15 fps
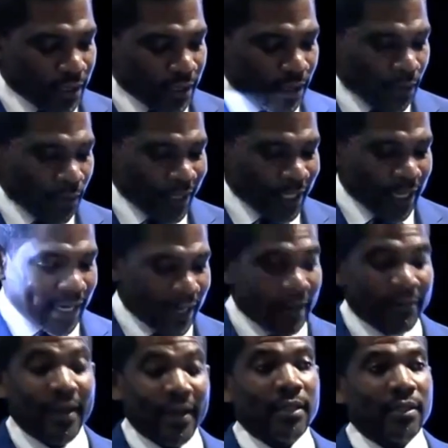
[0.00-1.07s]
Cash
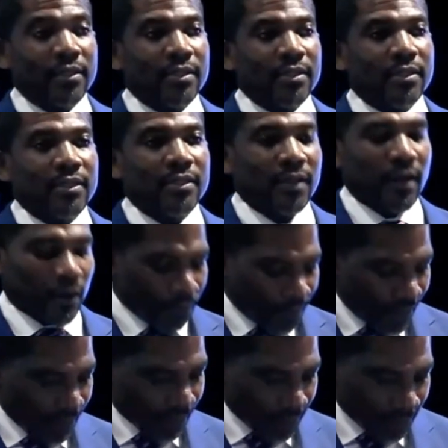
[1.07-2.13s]
legal tender by
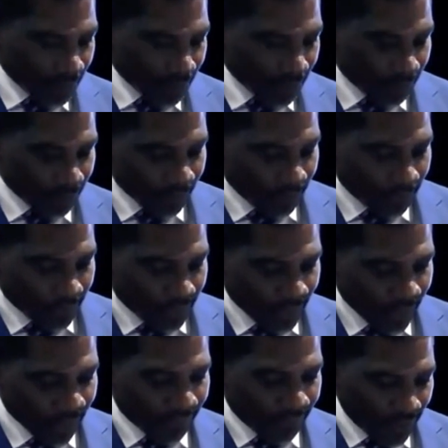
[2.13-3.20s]
March 2023,